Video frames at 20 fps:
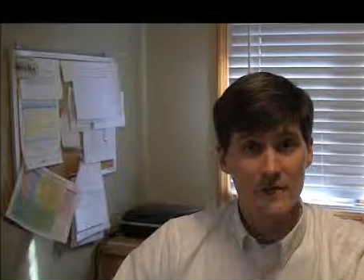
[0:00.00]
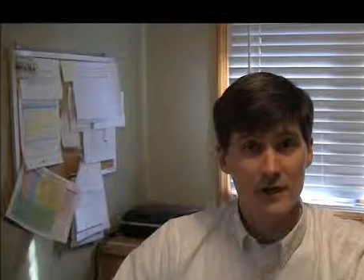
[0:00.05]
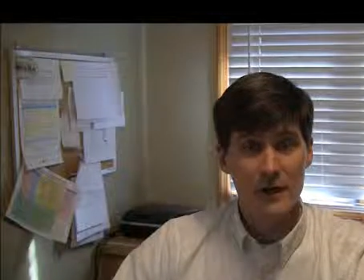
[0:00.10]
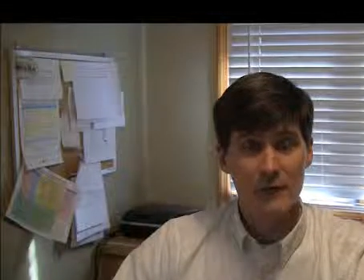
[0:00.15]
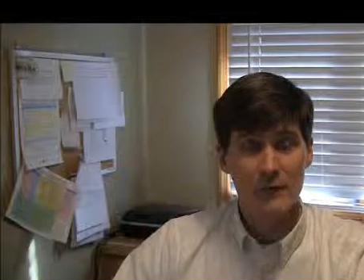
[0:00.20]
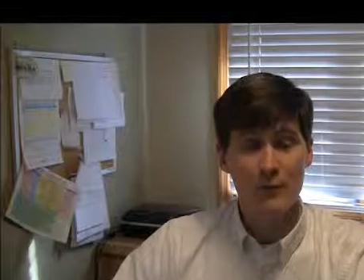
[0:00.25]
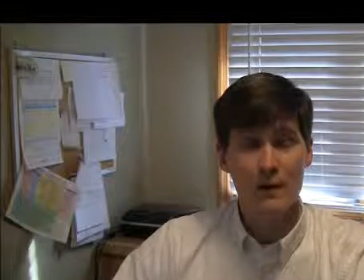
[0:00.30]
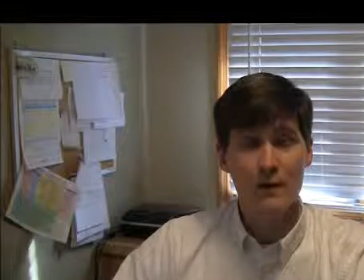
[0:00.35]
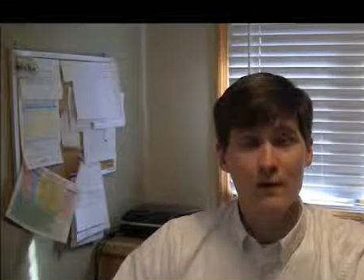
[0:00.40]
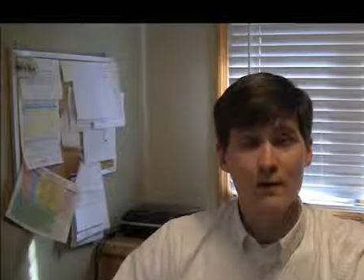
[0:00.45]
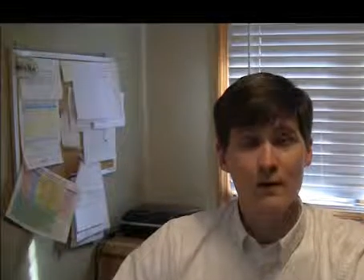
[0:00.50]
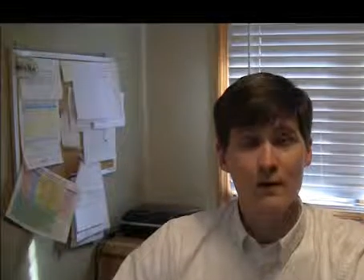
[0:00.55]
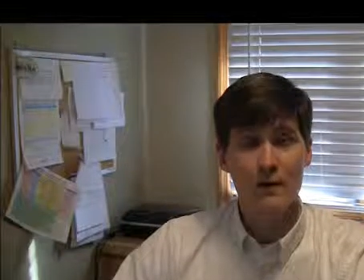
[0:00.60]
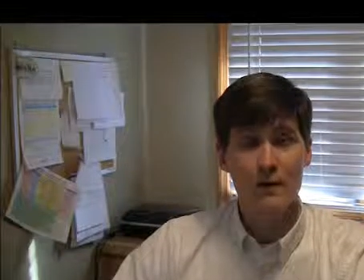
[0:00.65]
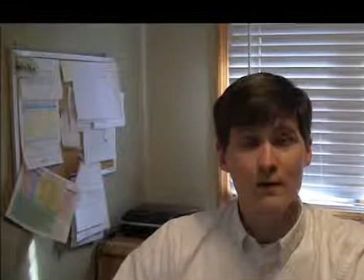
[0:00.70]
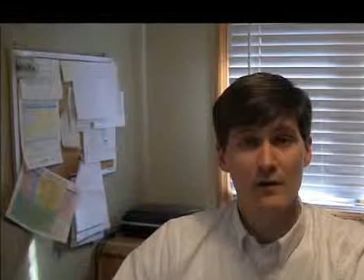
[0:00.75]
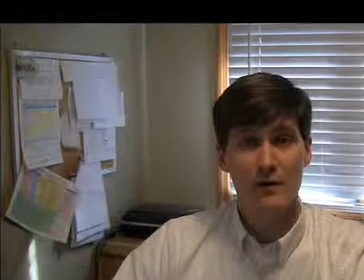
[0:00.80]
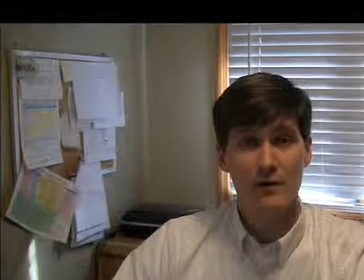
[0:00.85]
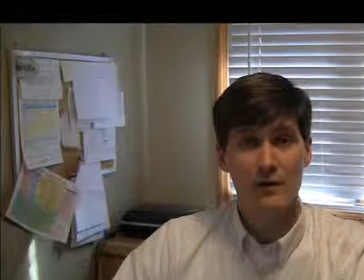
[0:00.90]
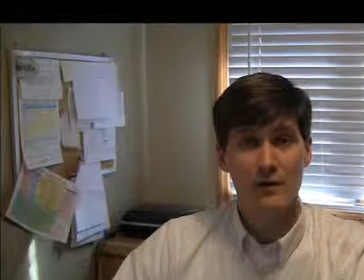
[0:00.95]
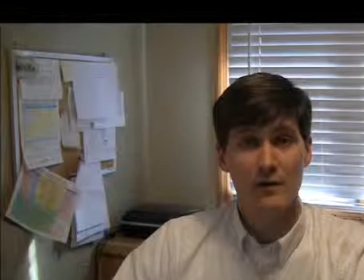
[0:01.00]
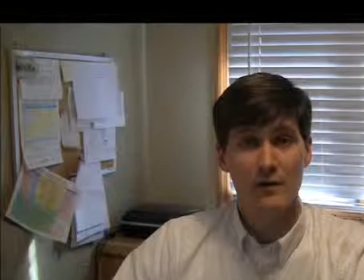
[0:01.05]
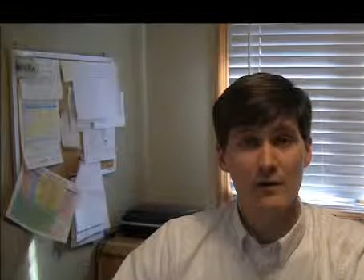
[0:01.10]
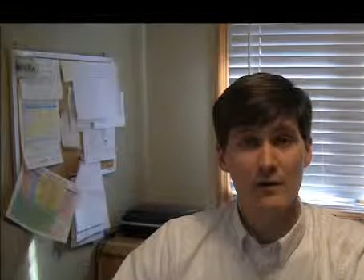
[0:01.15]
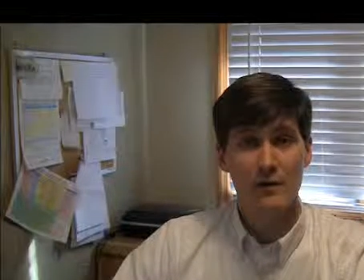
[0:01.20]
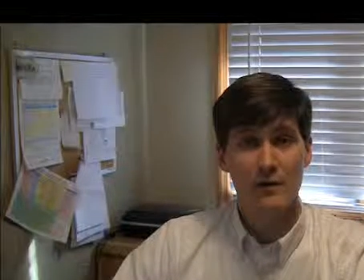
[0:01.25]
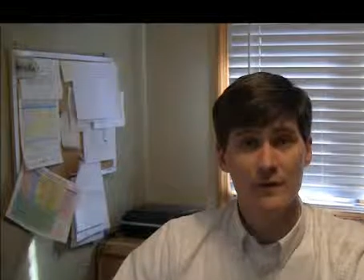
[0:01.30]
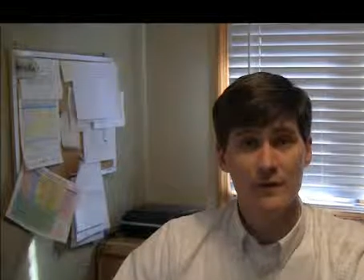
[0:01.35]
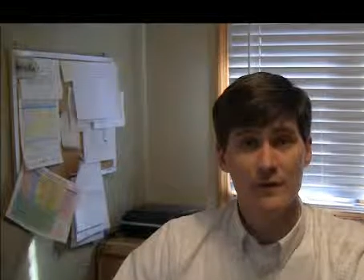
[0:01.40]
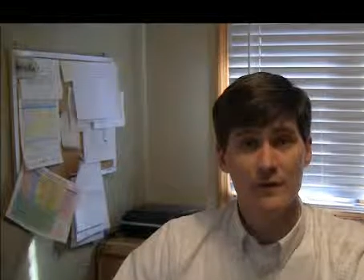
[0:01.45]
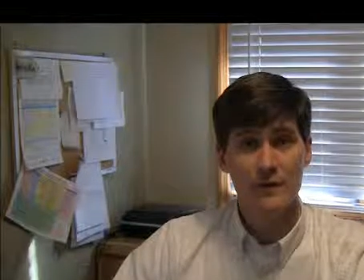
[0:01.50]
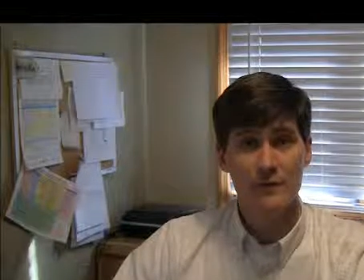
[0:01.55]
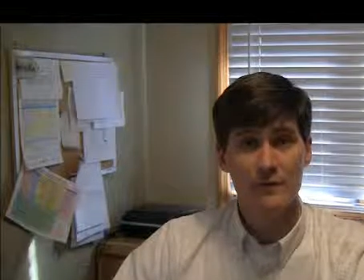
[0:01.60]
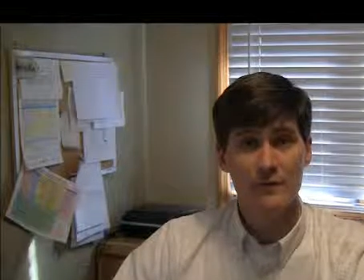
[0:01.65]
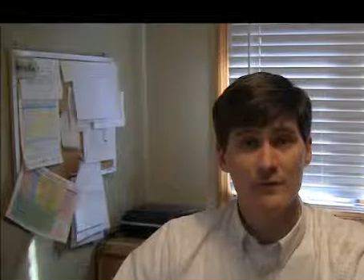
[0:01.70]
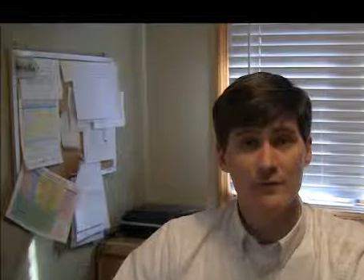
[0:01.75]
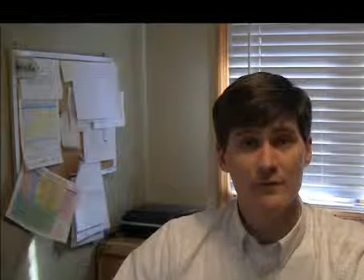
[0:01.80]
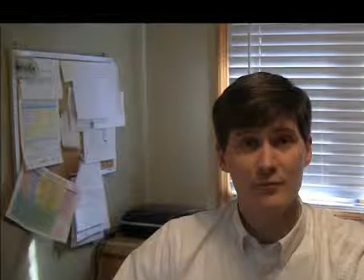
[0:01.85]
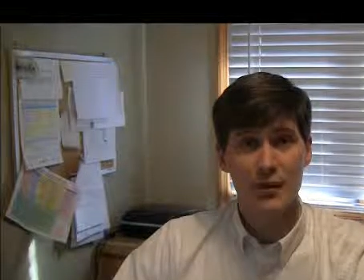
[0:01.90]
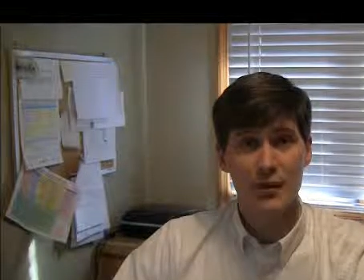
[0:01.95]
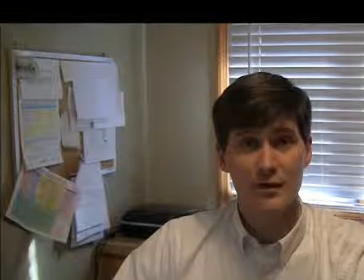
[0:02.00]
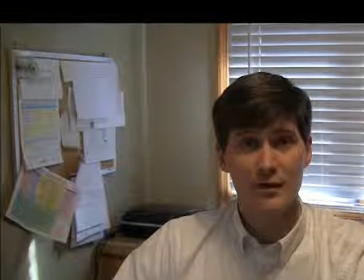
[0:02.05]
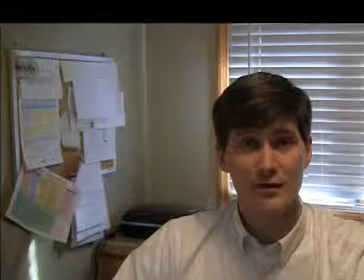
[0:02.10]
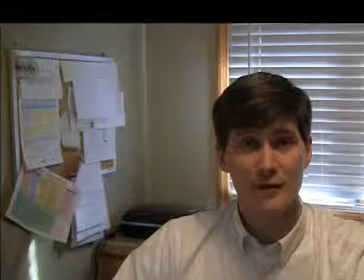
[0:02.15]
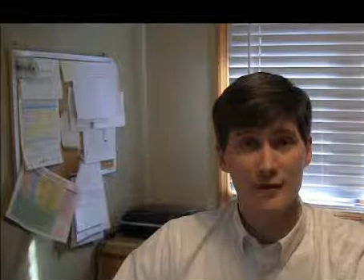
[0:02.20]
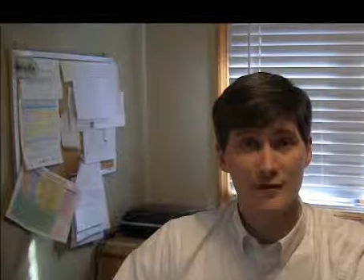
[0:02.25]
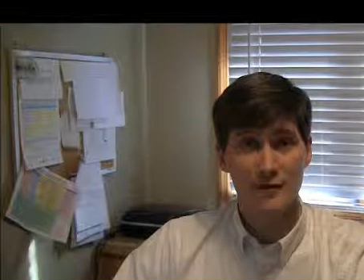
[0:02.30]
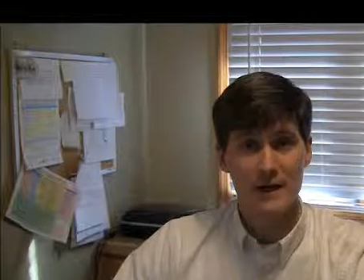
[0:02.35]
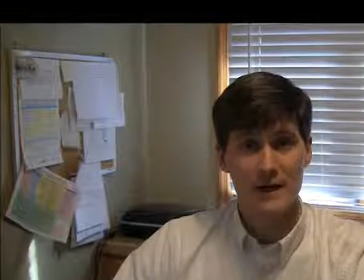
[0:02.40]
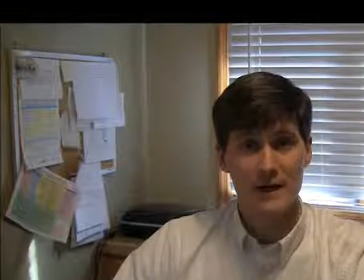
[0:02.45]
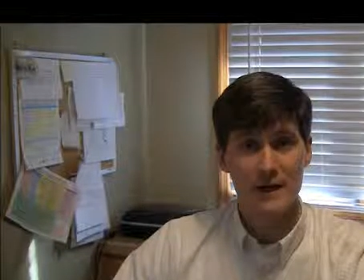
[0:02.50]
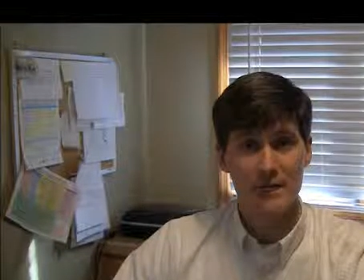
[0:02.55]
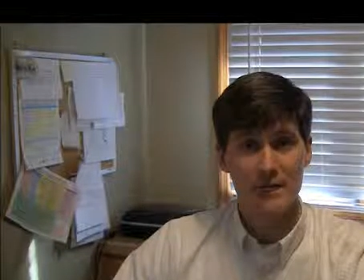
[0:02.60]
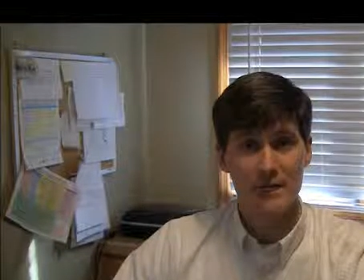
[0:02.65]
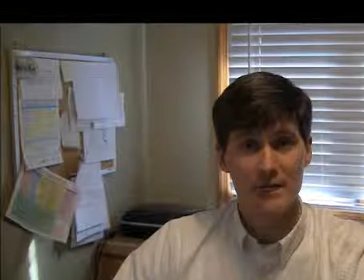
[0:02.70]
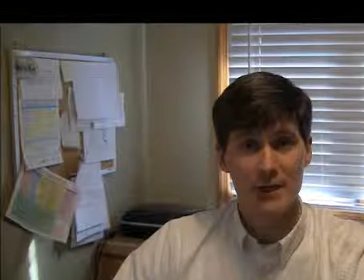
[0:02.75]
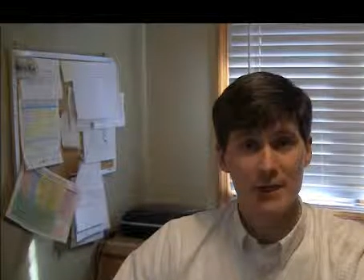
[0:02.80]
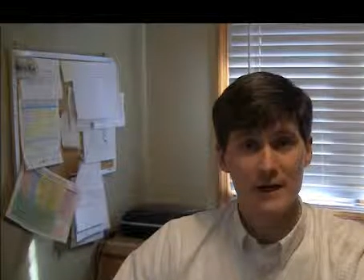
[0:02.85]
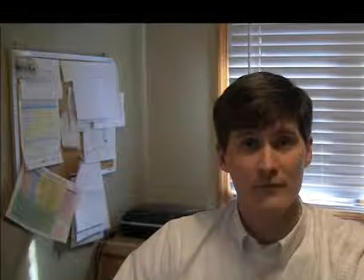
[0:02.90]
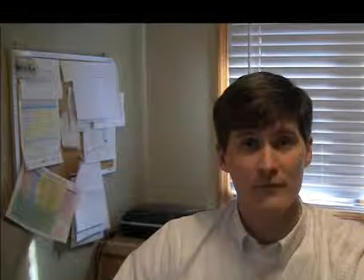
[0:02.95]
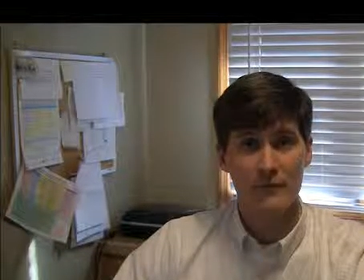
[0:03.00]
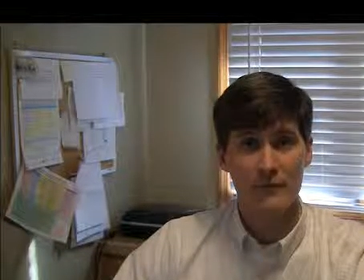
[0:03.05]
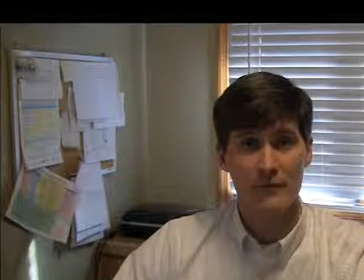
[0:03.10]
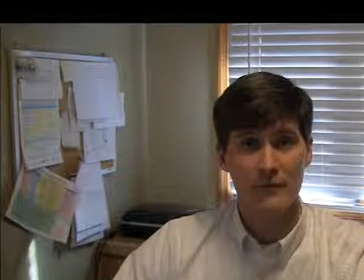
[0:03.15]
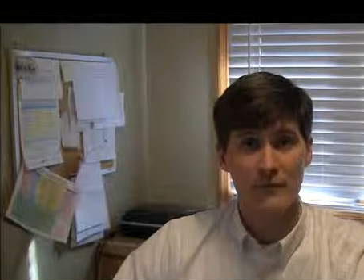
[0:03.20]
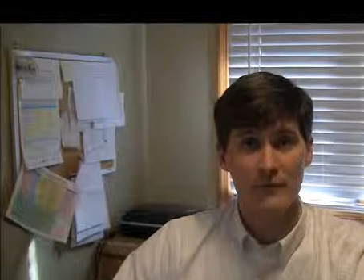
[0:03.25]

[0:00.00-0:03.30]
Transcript: and we are using this project as part of our